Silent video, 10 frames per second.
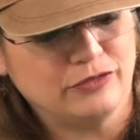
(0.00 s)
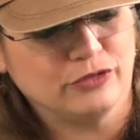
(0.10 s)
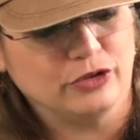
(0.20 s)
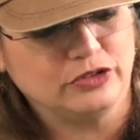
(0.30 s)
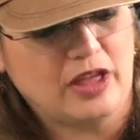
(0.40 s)

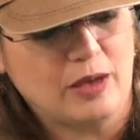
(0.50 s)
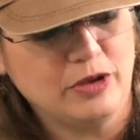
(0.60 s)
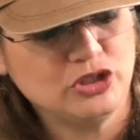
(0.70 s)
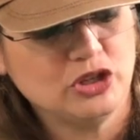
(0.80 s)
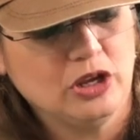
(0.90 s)
first
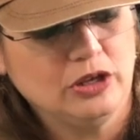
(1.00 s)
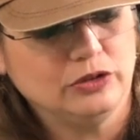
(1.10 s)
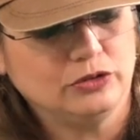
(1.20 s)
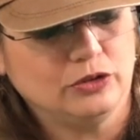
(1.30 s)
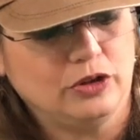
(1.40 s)
damage.
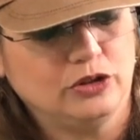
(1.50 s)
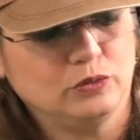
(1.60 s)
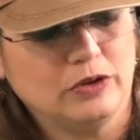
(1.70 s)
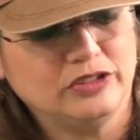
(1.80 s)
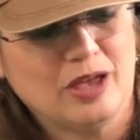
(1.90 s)
So
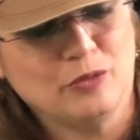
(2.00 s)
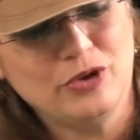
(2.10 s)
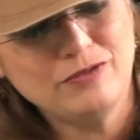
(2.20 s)
there's 1 time. We've